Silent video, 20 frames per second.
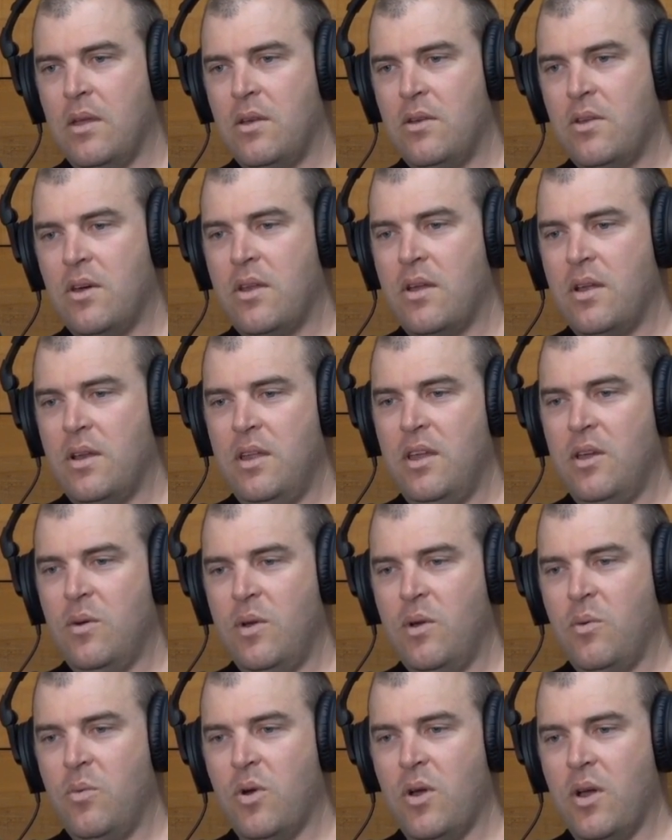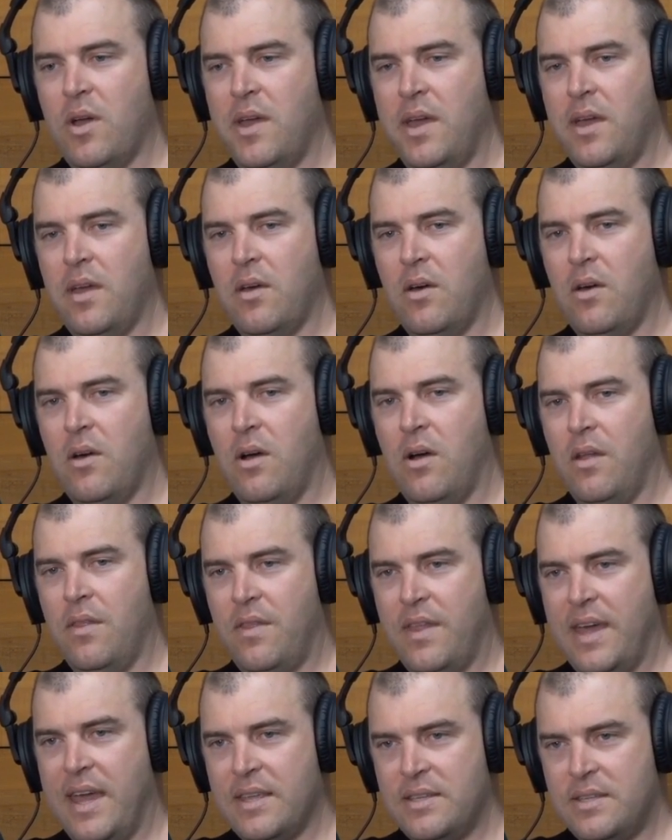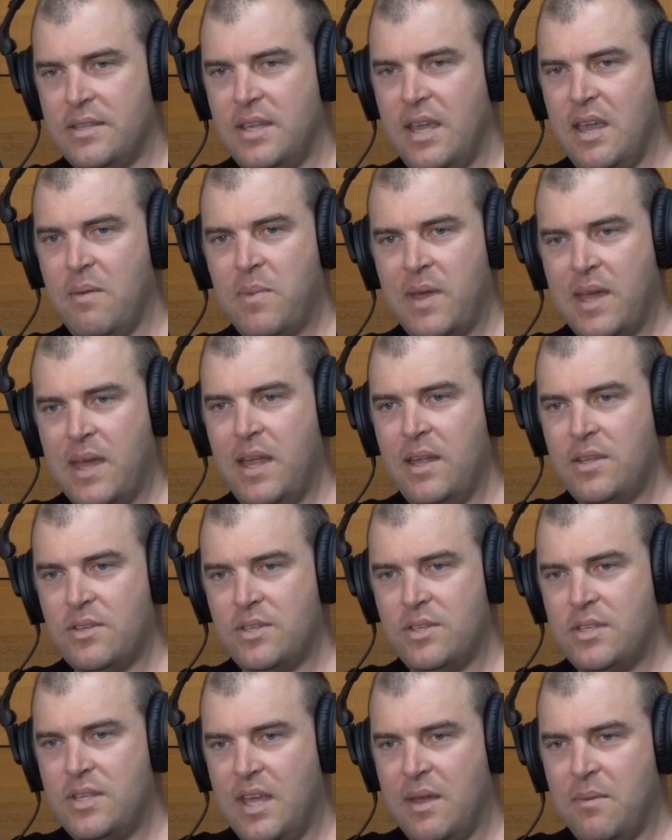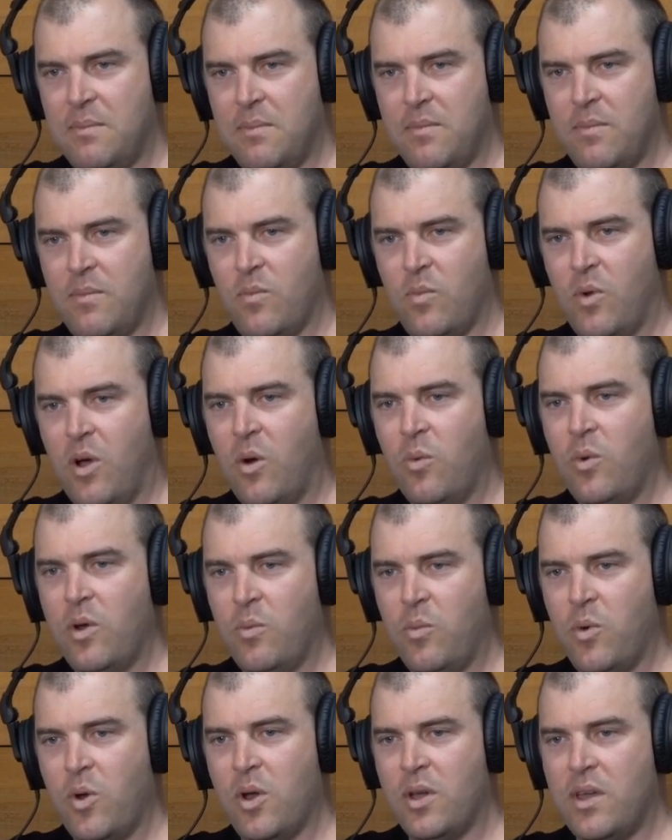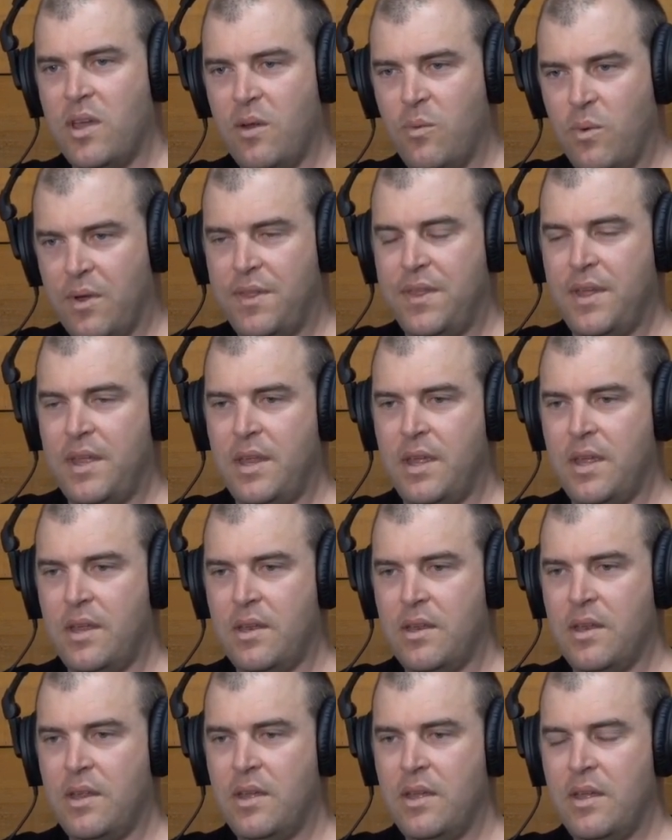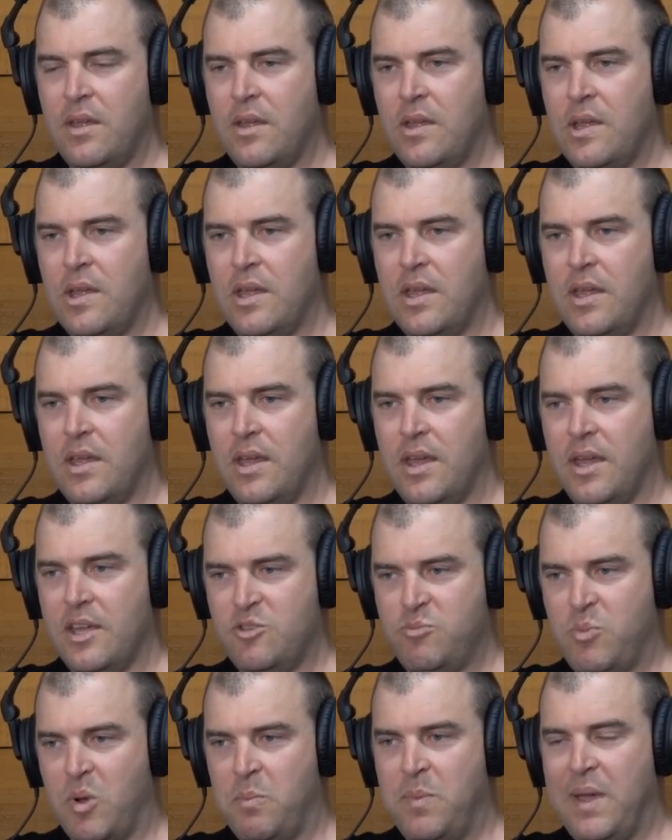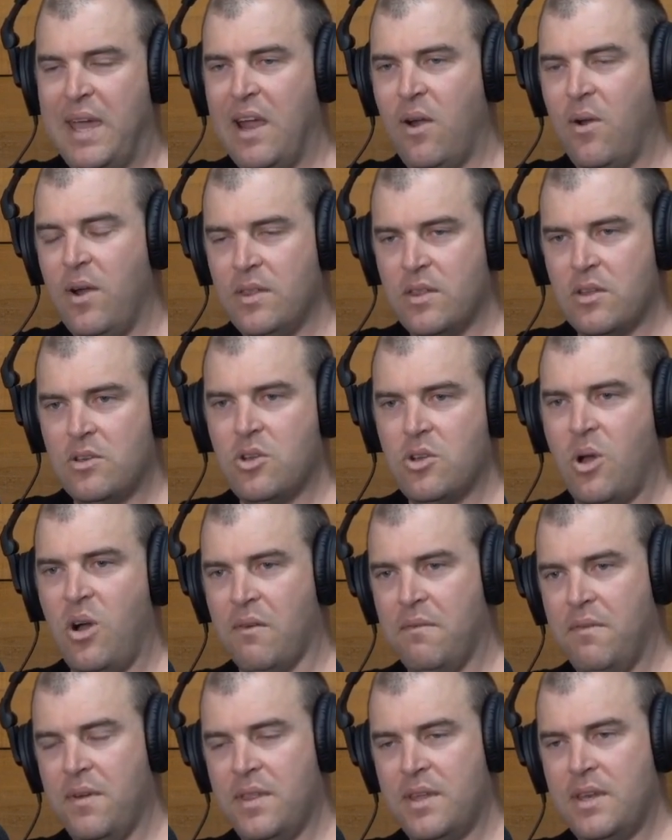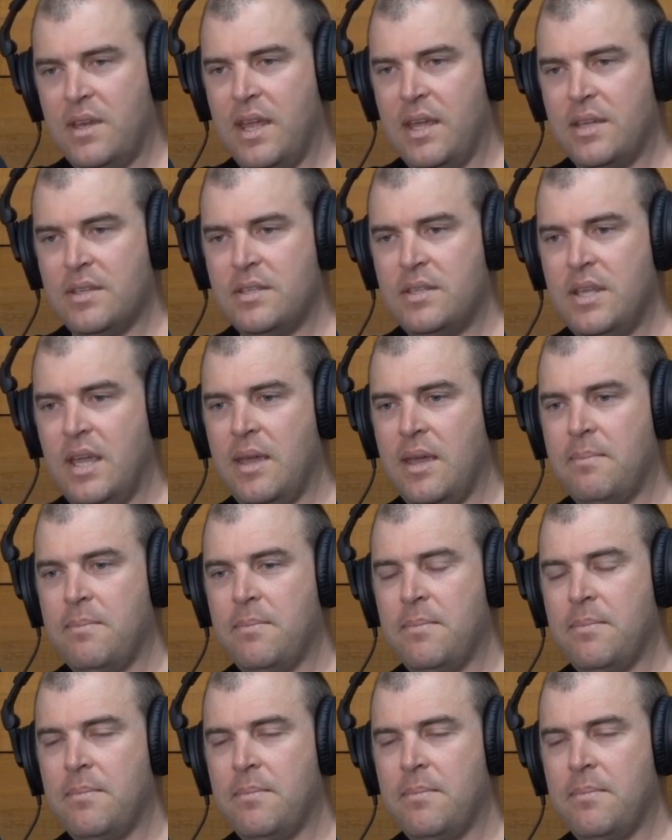not only are we working on that step, each step while we're working within it is preparing the dog for the next step.